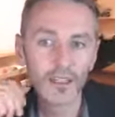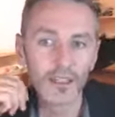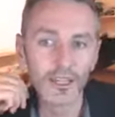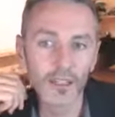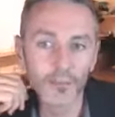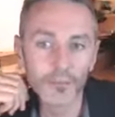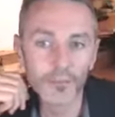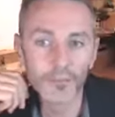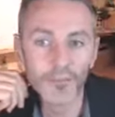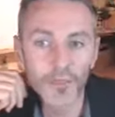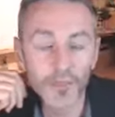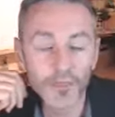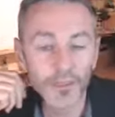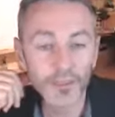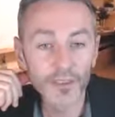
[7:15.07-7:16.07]

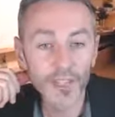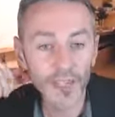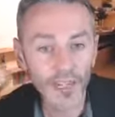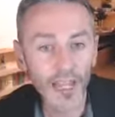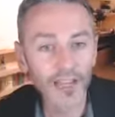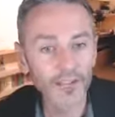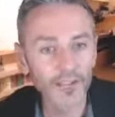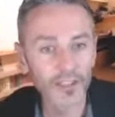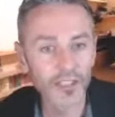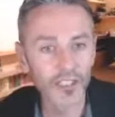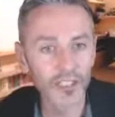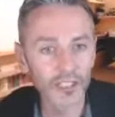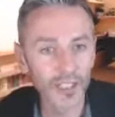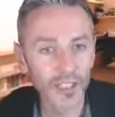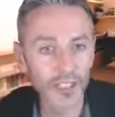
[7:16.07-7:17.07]
that their life
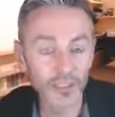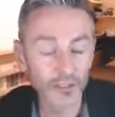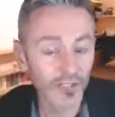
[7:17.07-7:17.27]
actually changed.